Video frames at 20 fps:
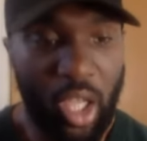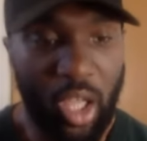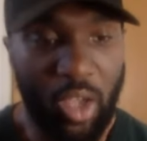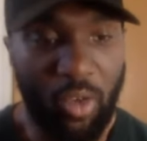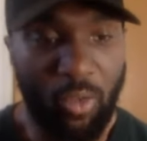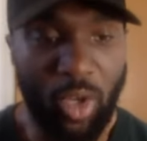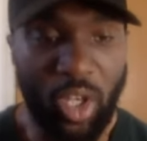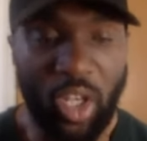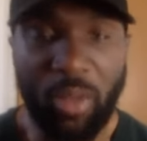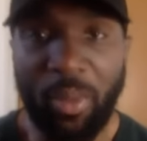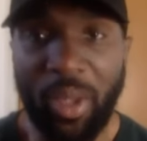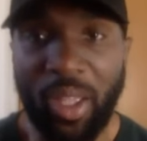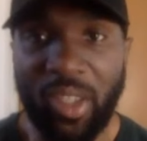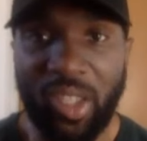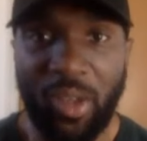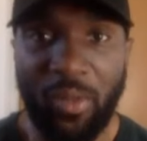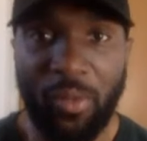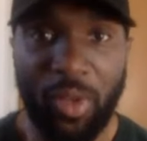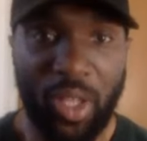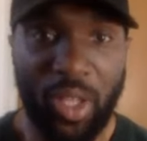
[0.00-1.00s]
and really made
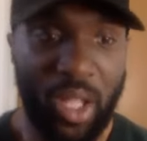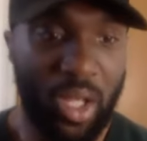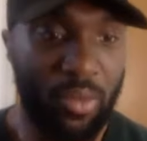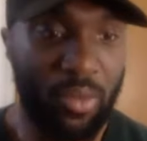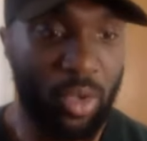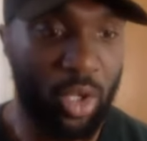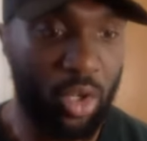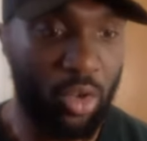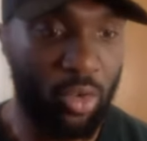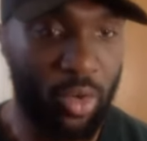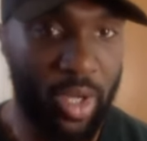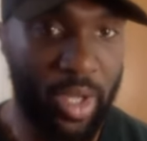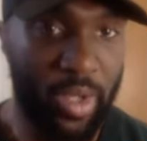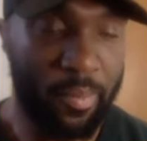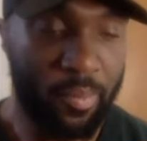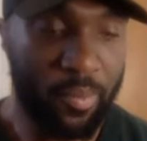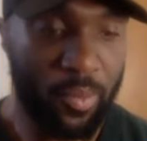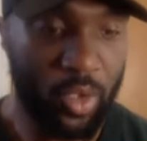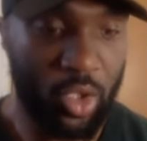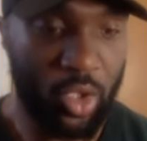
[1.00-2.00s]
something out of your career.